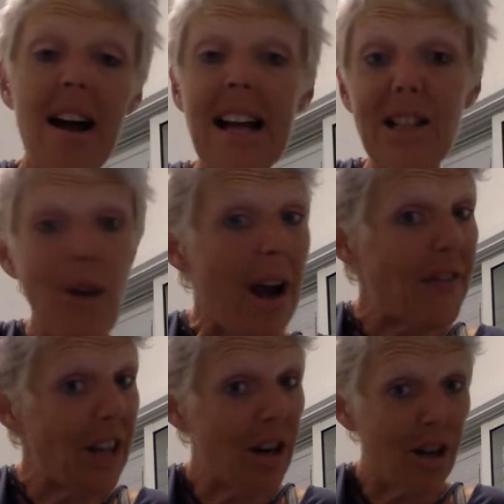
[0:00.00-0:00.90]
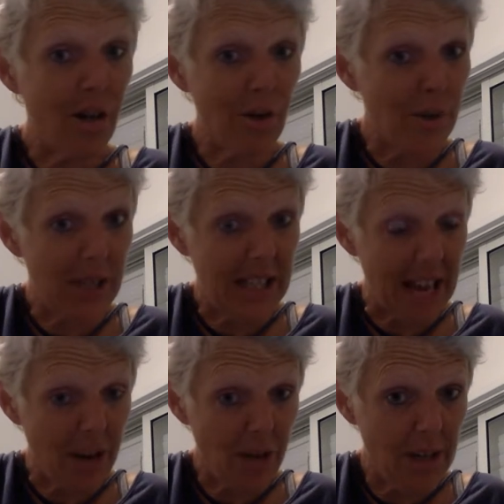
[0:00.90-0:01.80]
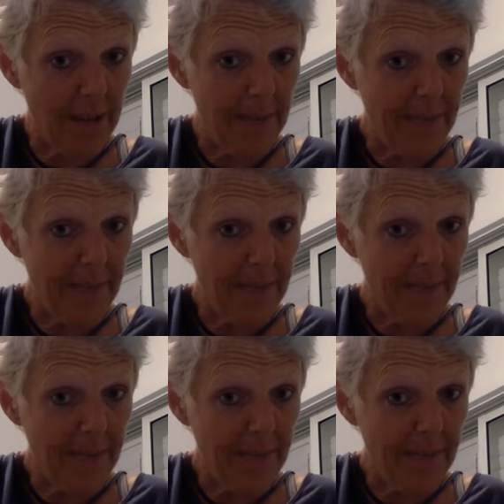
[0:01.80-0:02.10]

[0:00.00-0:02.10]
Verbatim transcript: That's Crafting Con Cruz's entry.